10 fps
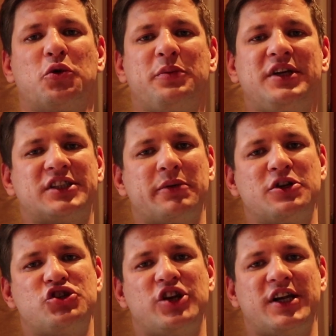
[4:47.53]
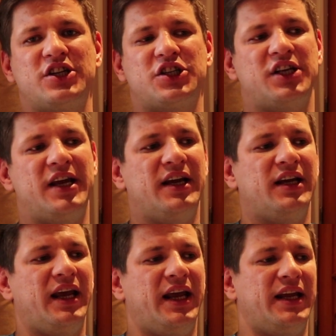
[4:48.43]
will be some exchanges.
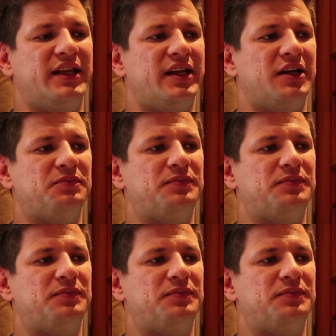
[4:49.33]
And